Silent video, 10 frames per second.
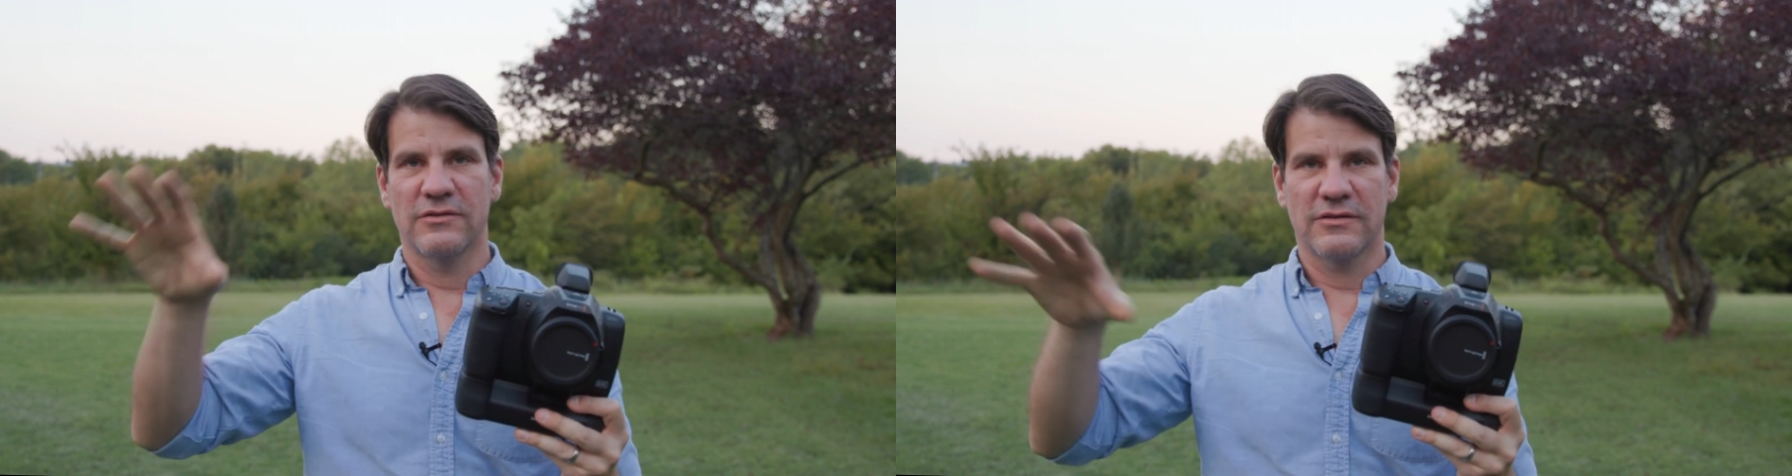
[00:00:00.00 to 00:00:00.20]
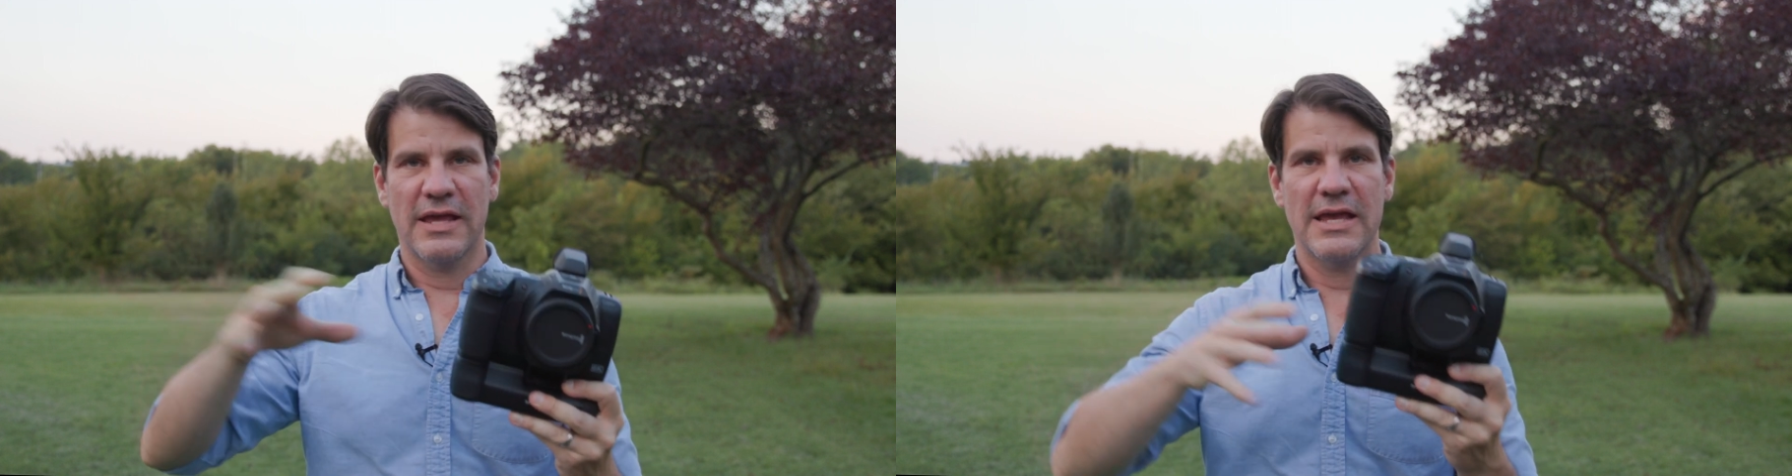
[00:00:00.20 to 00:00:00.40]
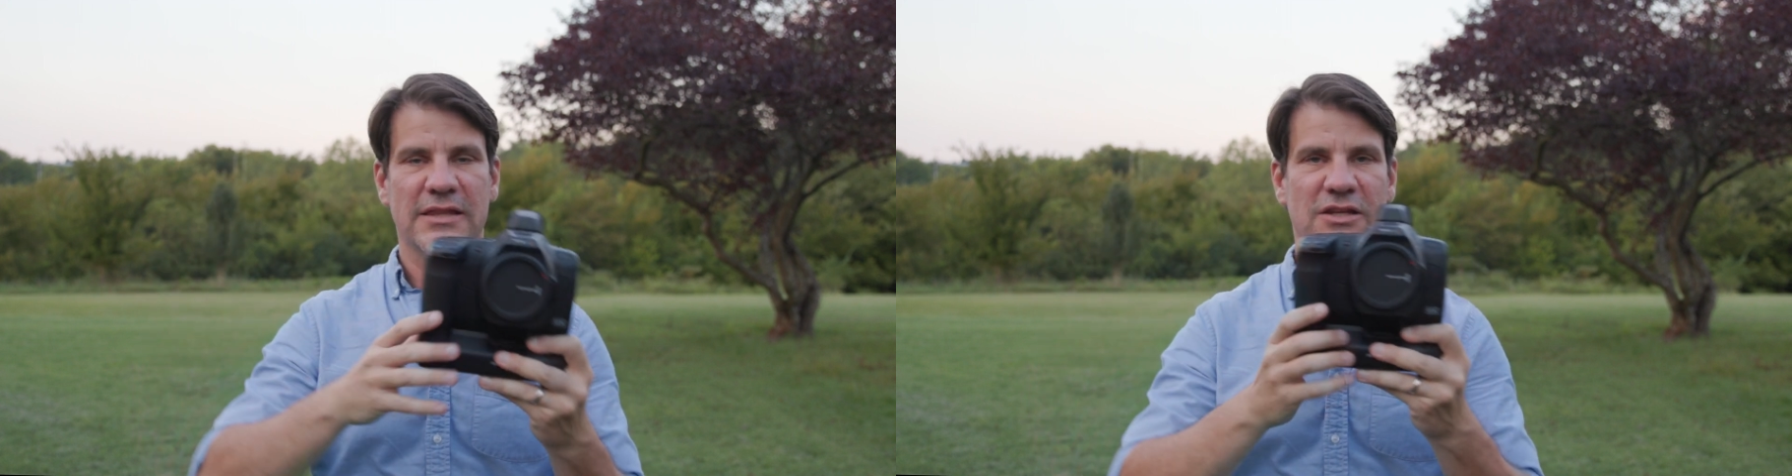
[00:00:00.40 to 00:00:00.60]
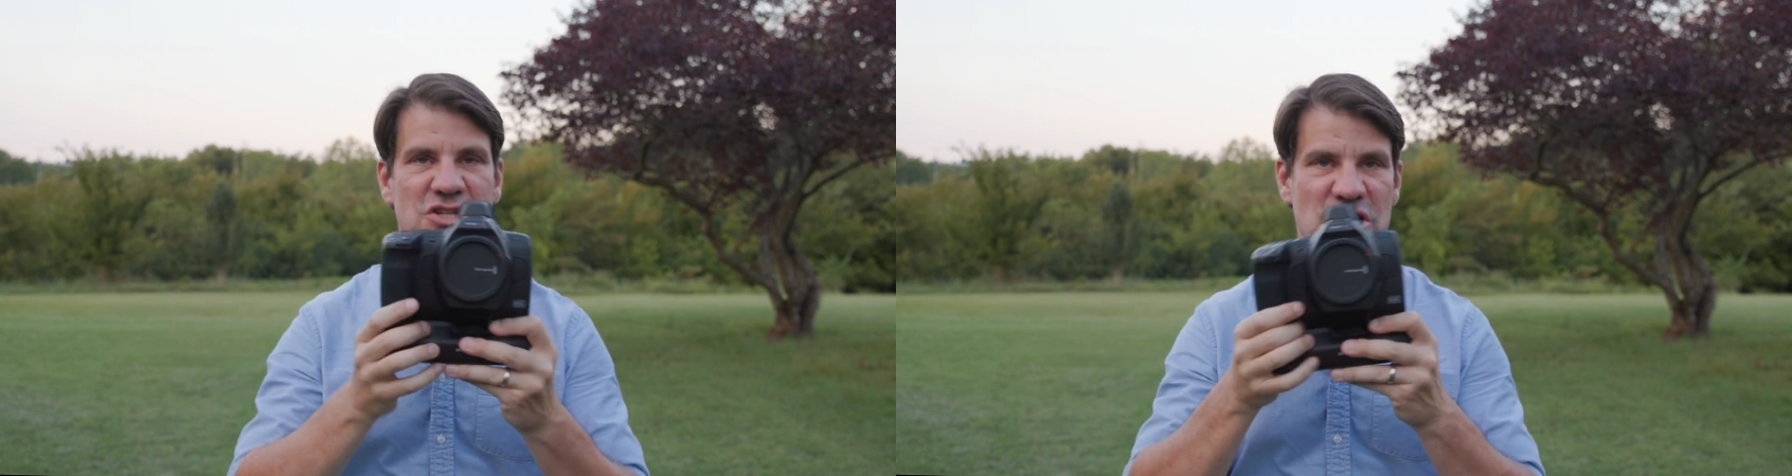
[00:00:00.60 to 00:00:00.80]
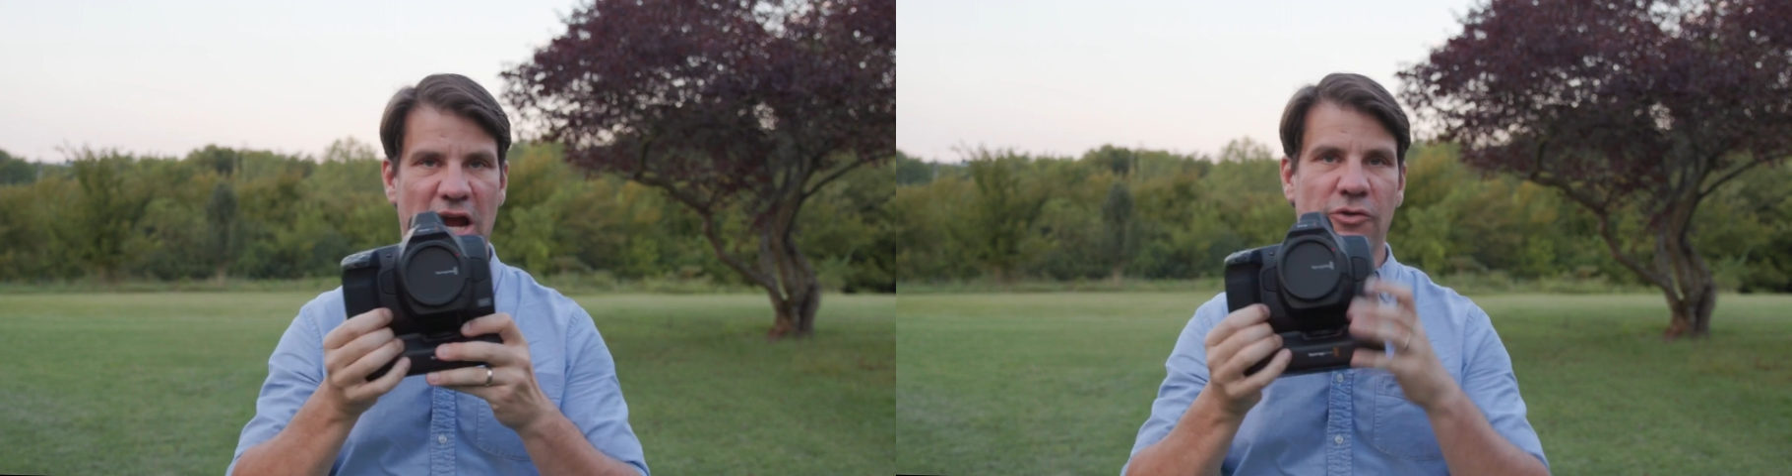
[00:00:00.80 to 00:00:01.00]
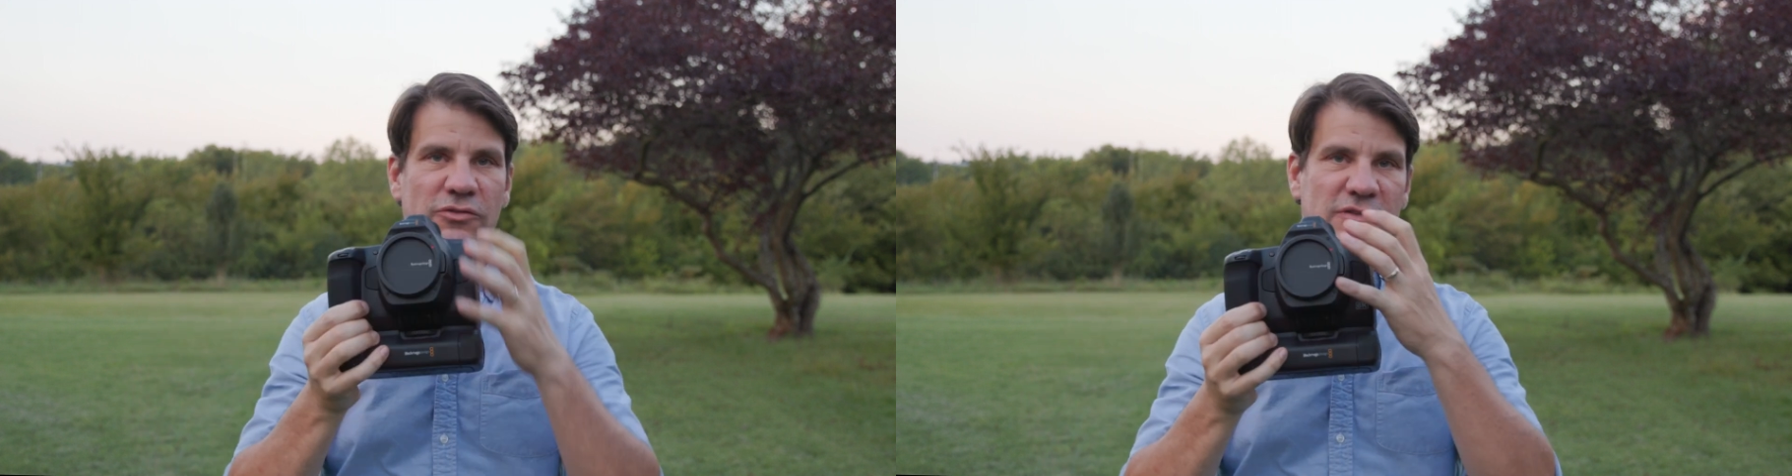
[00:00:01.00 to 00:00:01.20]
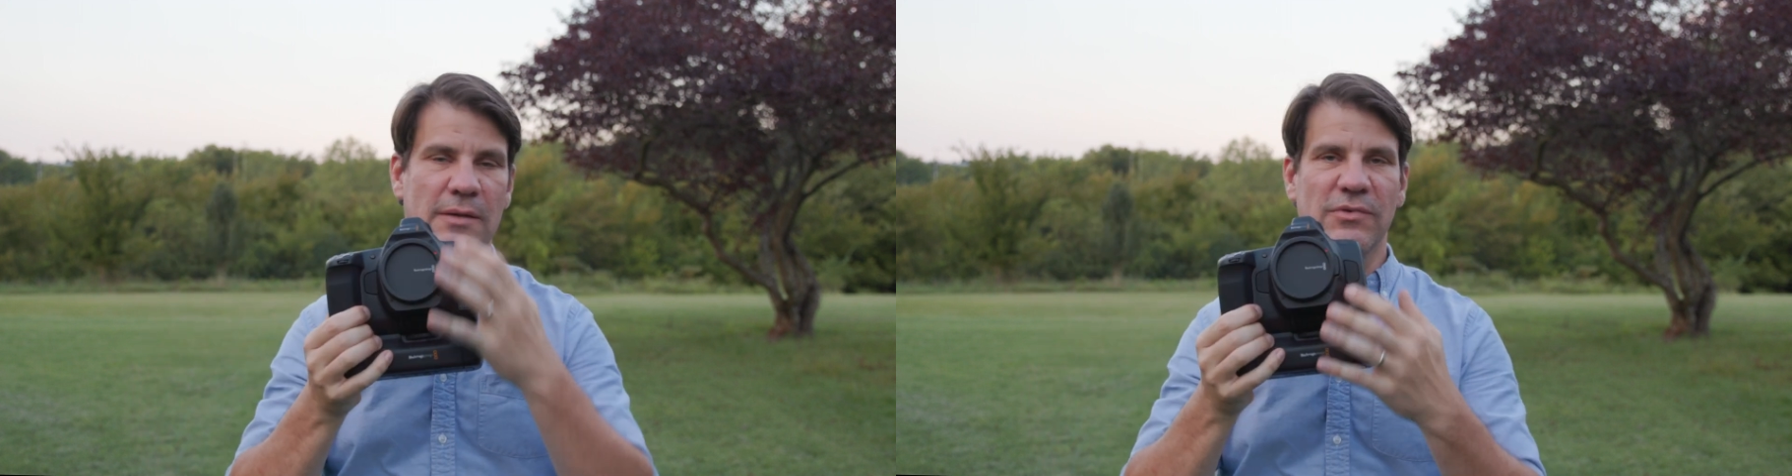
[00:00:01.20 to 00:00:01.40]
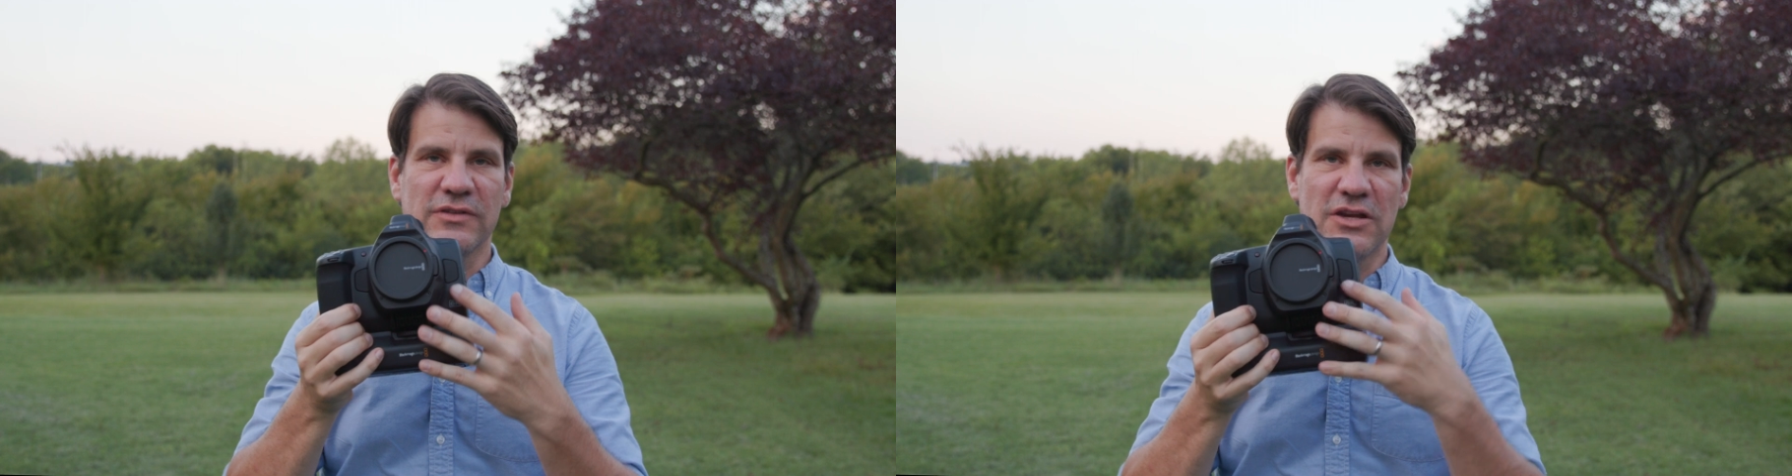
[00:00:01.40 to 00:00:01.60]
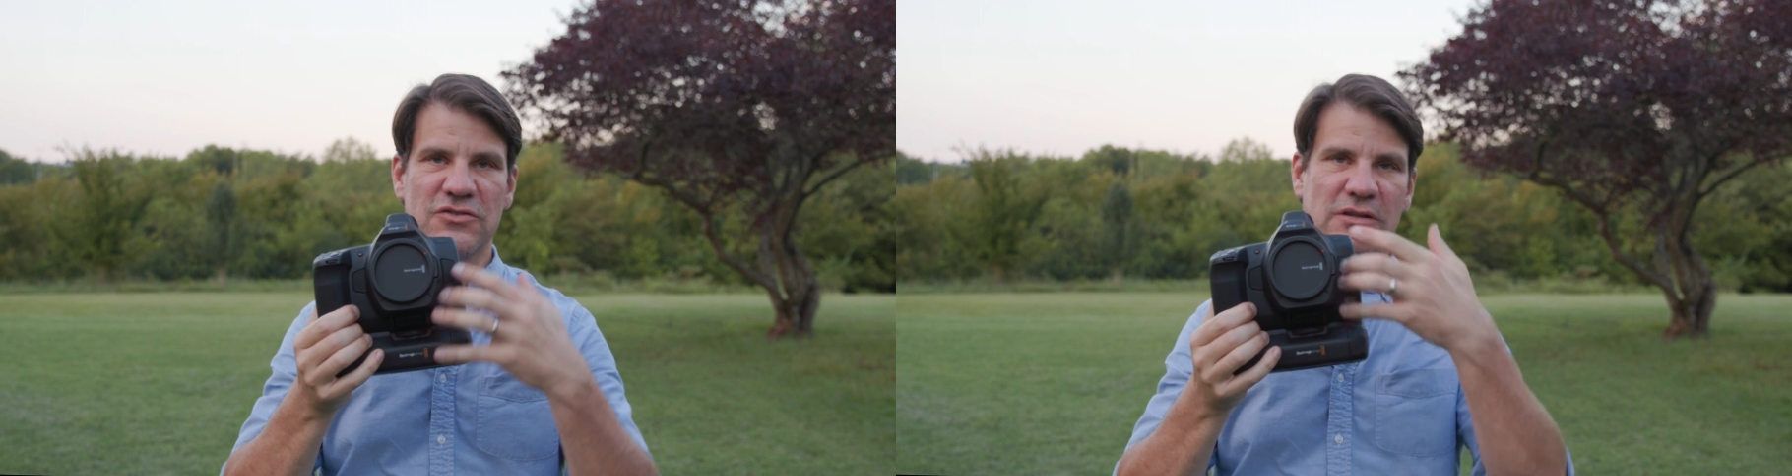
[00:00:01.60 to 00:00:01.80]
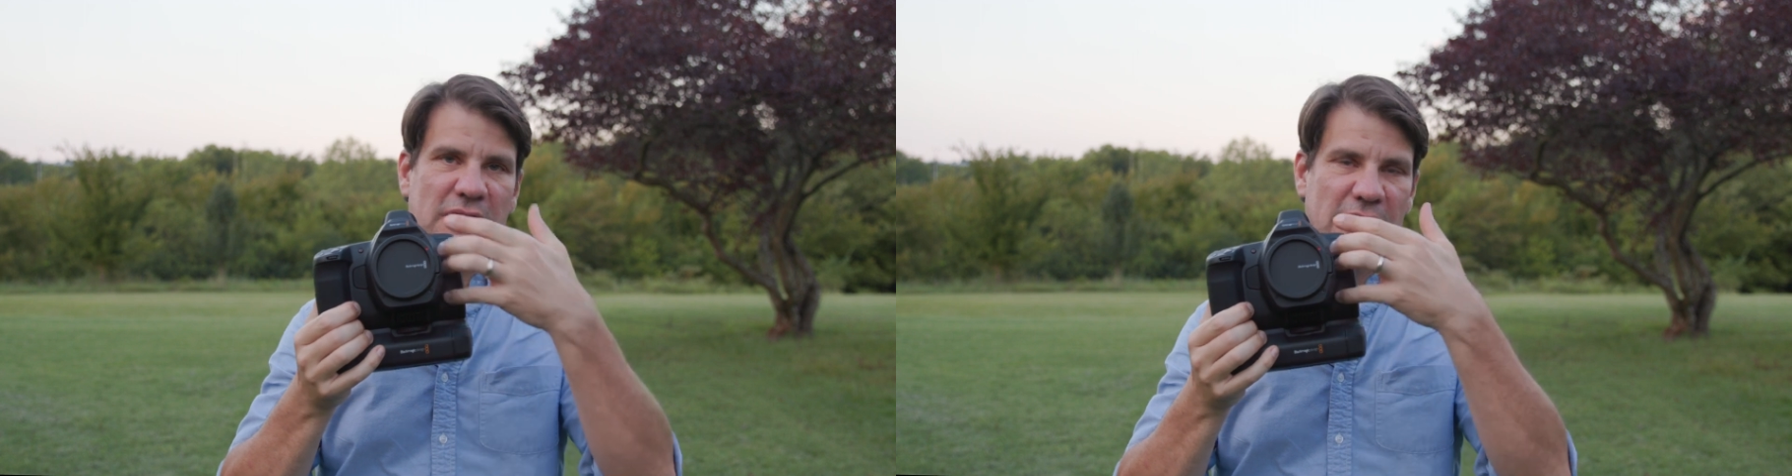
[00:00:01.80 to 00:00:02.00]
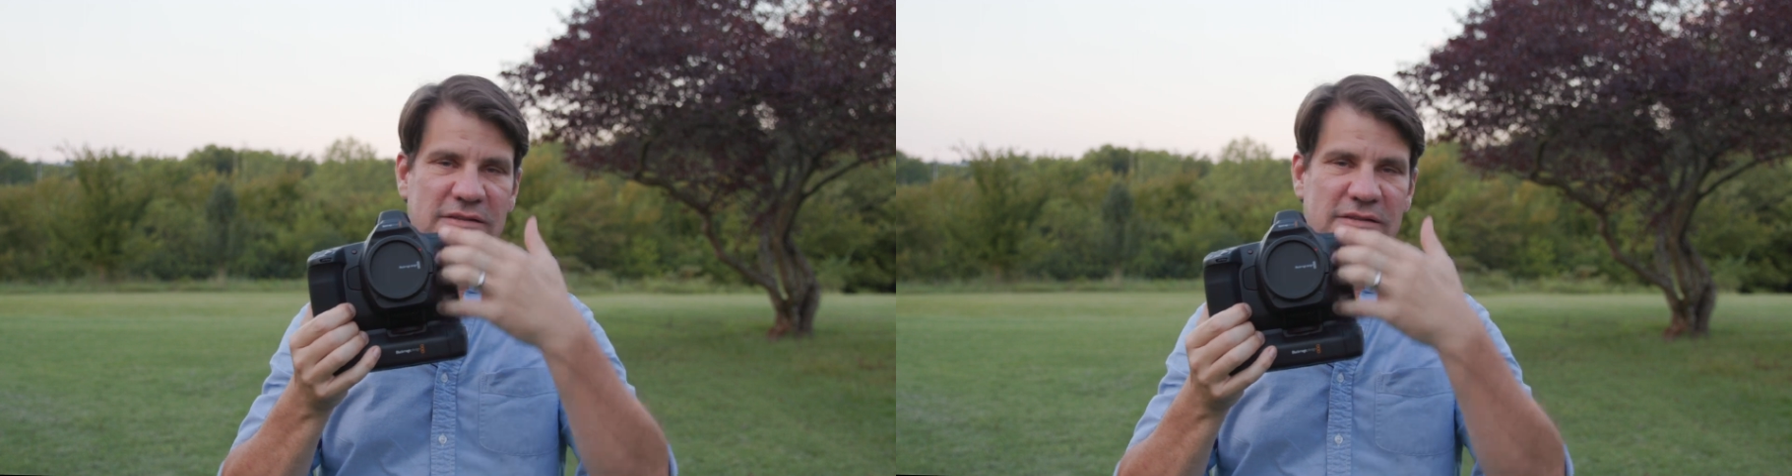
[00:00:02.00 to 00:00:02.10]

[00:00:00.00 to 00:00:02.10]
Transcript: take the gyro stabilization, that